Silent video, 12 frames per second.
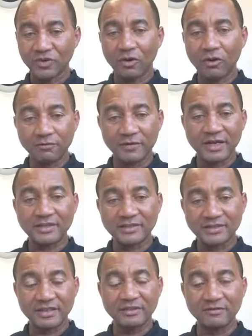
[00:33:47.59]
of that
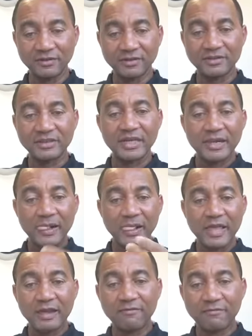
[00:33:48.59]
savings
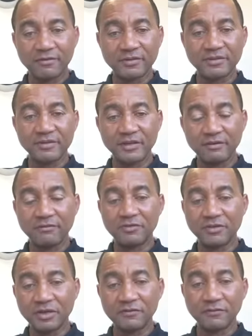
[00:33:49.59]
every
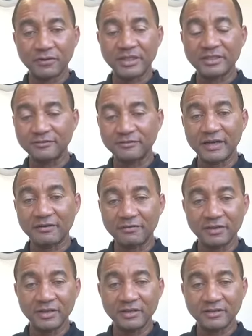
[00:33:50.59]
year for 35
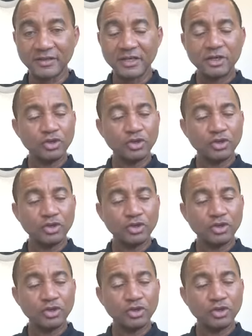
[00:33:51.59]
years,